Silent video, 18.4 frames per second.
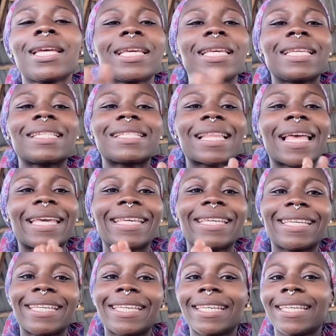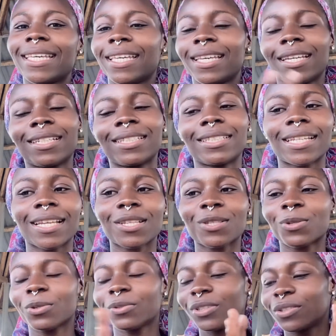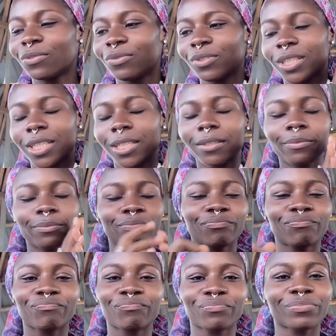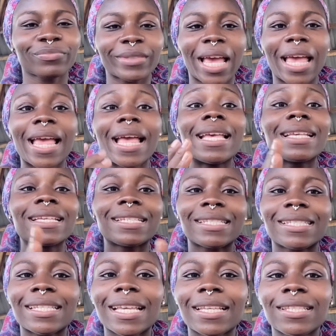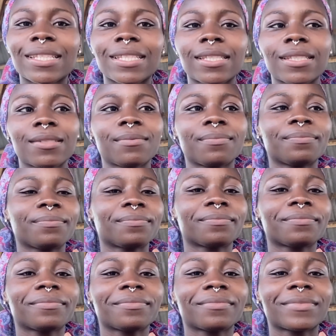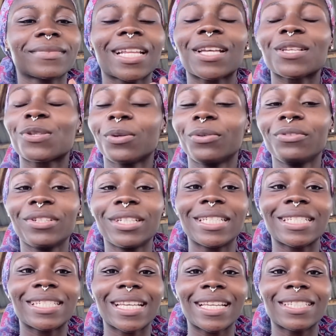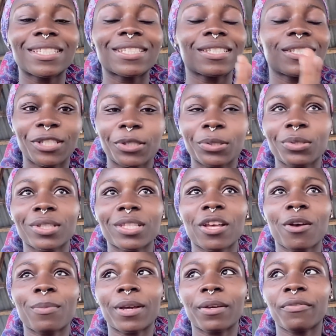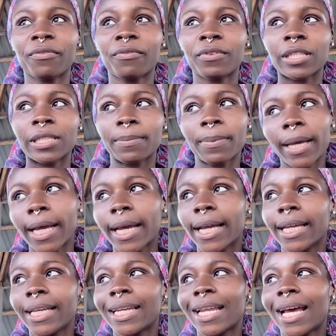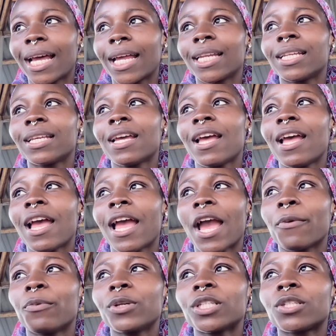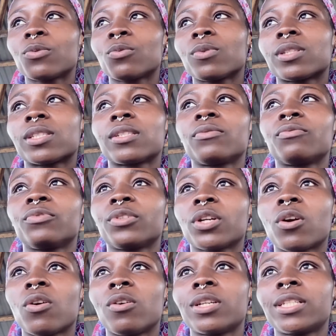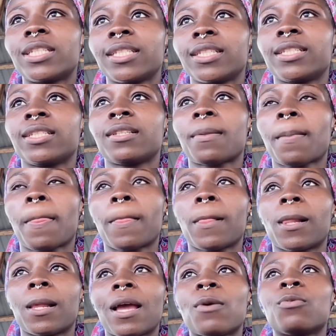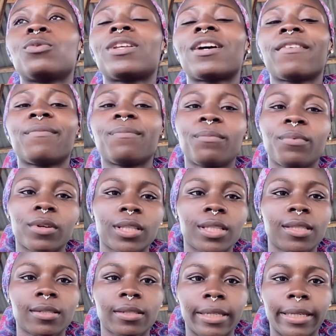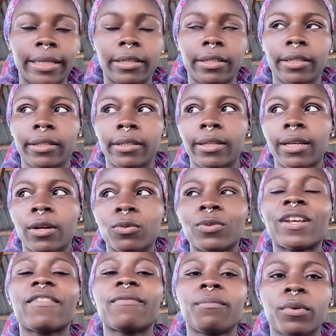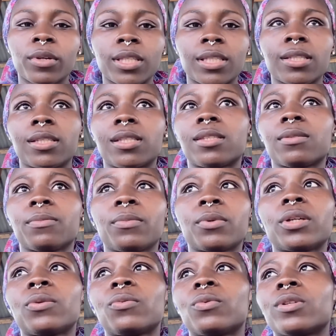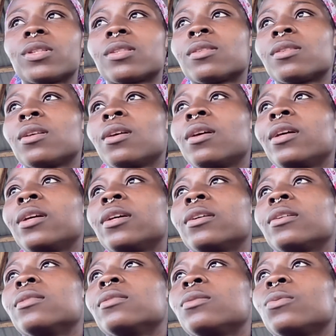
is like key that story really sends that story really sends chills down my spine and i wish it was a recording I would have bought a I would have bought it, but it was it